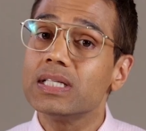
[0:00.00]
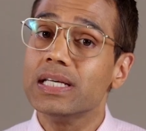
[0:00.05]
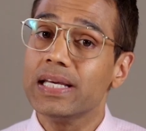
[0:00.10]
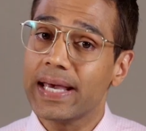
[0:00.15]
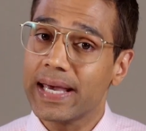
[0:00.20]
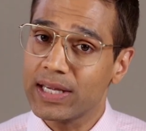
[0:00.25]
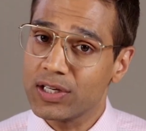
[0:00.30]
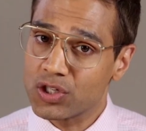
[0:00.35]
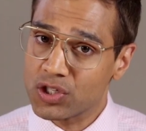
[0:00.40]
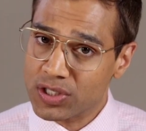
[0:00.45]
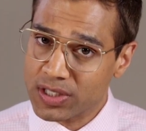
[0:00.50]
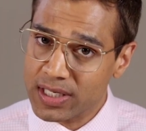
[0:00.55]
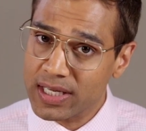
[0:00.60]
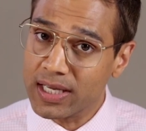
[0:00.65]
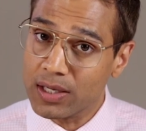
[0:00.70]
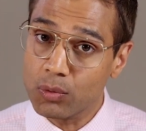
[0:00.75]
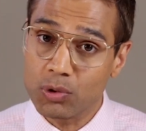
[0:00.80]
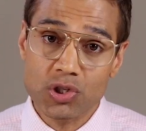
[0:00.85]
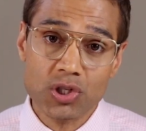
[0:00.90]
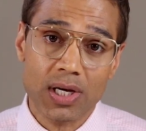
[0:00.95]

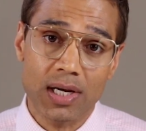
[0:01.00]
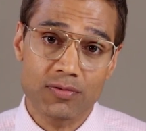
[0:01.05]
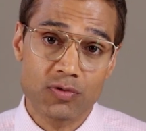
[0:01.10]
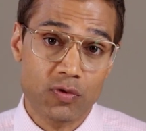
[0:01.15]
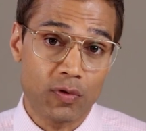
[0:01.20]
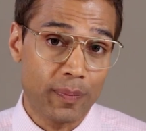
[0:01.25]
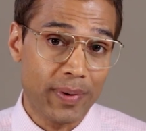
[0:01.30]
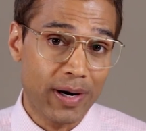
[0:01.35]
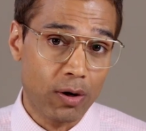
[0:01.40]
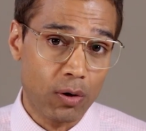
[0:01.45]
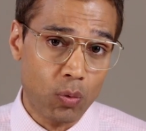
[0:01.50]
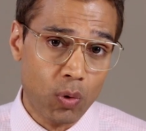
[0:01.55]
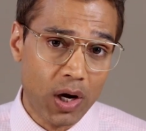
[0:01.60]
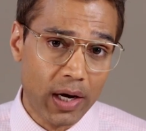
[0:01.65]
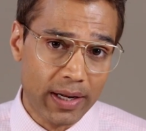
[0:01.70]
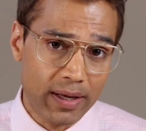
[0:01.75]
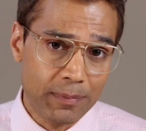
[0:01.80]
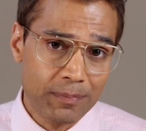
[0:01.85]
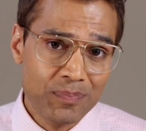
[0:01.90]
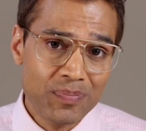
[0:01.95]
THC, which comes from
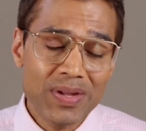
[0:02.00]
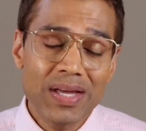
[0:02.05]
marijuana.